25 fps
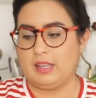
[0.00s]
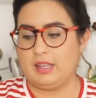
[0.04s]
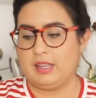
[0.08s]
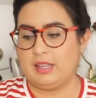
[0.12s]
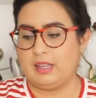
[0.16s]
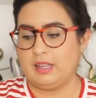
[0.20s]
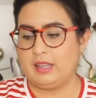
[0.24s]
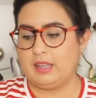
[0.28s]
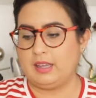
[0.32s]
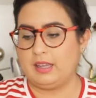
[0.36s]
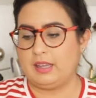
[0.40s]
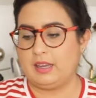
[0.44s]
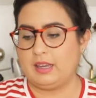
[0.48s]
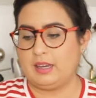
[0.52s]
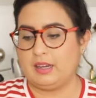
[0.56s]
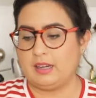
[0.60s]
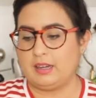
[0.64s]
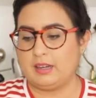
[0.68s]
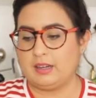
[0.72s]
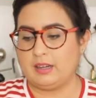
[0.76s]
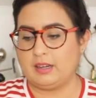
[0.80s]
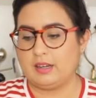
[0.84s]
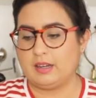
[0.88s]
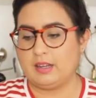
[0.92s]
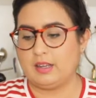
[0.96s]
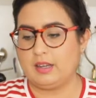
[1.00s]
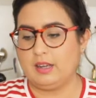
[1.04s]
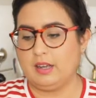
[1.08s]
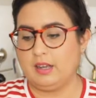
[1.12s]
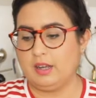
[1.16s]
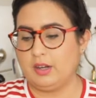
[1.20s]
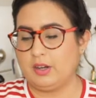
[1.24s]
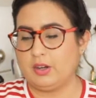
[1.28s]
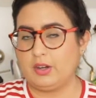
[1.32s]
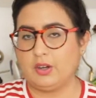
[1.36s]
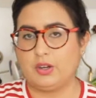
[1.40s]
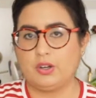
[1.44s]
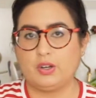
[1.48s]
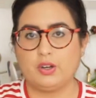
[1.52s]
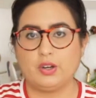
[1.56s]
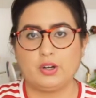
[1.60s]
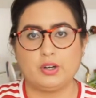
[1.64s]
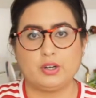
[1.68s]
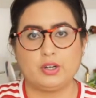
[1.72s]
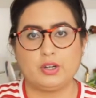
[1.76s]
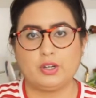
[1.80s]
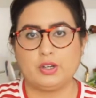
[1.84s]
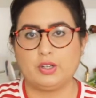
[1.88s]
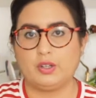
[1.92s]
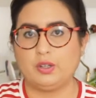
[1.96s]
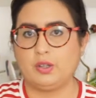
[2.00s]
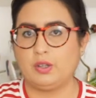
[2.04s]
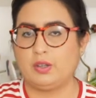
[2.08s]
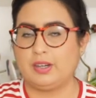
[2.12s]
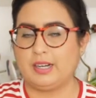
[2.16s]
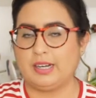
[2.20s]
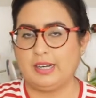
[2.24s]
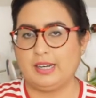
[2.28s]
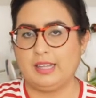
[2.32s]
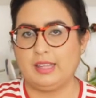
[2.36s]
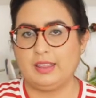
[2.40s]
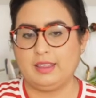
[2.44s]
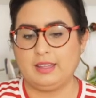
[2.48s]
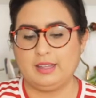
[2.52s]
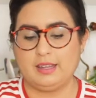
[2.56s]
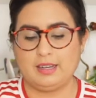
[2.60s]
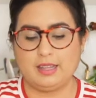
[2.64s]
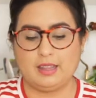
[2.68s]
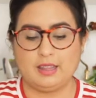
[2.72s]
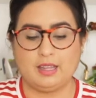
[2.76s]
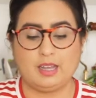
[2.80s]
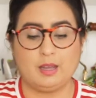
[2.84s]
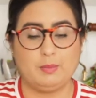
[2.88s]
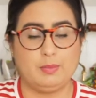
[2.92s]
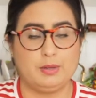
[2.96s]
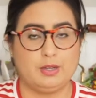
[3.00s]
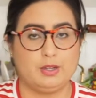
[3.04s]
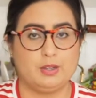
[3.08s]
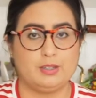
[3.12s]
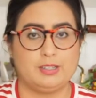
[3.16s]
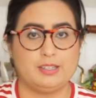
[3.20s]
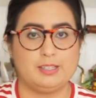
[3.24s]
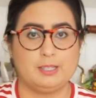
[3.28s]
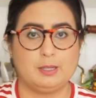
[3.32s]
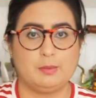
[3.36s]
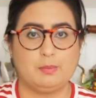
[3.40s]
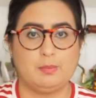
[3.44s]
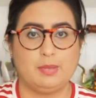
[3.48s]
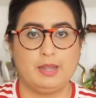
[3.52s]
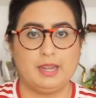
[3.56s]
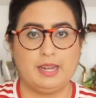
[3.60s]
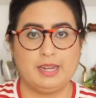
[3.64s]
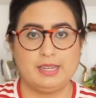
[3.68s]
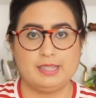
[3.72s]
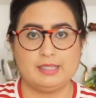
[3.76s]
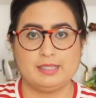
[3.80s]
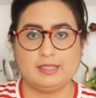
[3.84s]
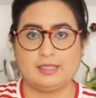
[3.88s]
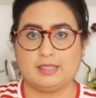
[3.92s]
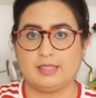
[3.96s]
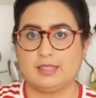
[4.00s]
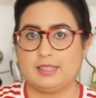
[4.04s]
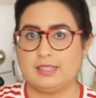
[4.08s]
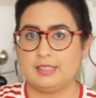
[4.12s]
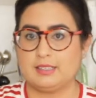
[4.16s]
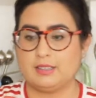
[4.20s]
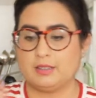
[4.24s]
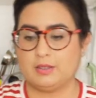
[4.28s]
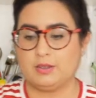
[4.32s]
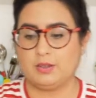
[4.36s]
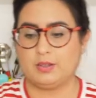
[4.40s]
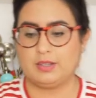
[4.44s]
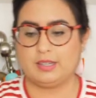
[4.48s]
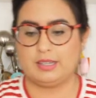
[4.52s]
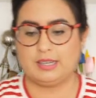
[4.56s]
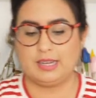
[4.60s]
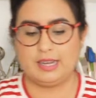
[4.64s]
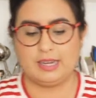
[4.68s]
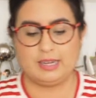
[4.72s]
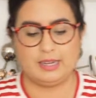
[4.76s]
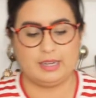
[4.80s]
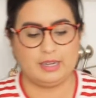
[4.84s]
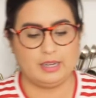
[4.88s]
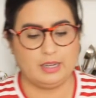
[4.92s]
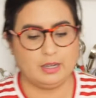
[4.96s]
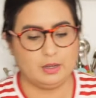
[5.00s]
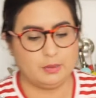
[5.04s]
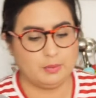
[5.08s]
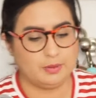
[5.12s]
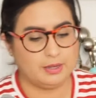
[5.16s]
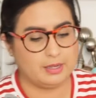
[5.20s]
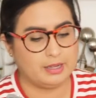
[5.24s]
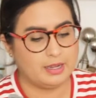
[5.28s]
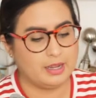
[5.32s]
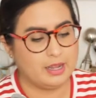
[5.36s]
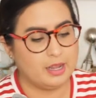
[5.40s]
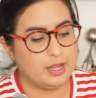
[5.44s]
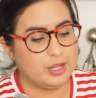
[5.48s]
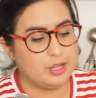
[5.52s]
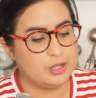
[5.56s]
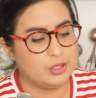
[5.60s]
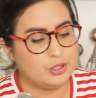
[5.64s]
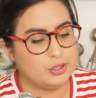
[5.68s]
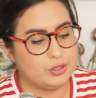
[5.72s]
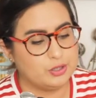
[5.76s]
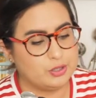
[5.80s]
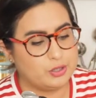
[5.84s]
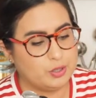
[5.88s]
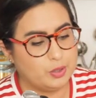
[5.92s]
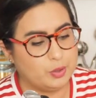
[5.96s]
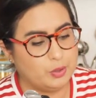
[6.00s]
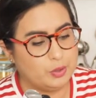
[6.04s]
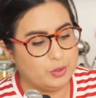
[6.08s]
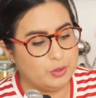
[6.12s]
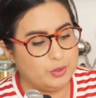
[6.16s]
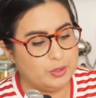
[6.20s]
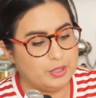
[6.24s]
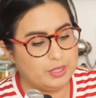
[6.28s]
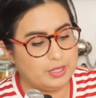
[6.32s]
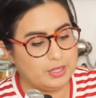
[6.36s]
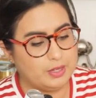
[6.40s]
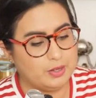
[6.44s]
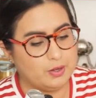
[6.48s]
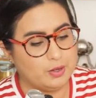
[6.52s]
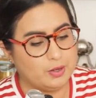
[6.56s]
a curdle or anything like that, because it's a paste, it's not any liquid. So you can